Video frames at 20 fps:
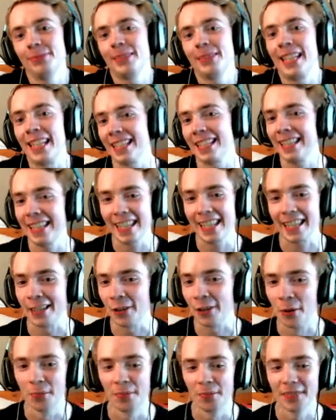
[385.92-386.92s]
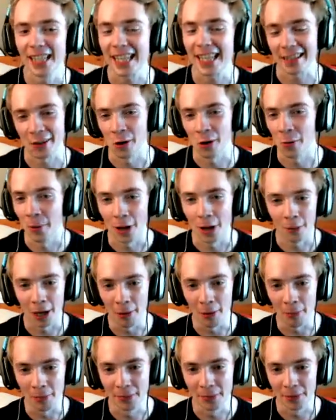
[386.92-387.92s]
Take, take it home. Take it home,
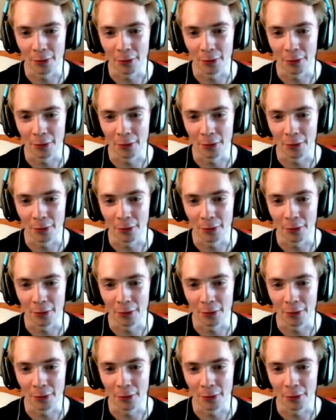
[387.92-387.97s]
Hobon.